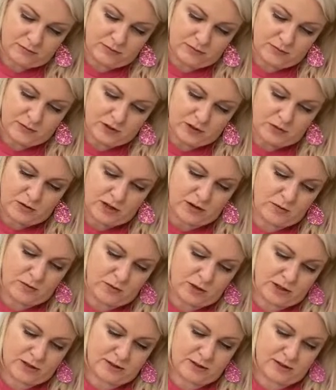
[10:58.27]
Okay,
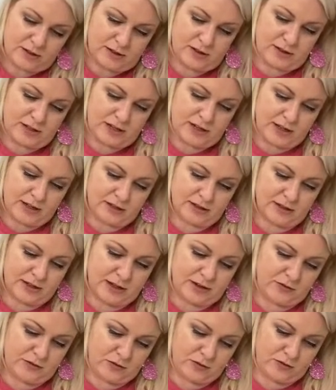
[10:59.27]
what's next
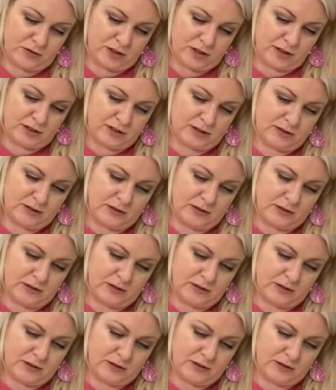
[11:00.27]
after this?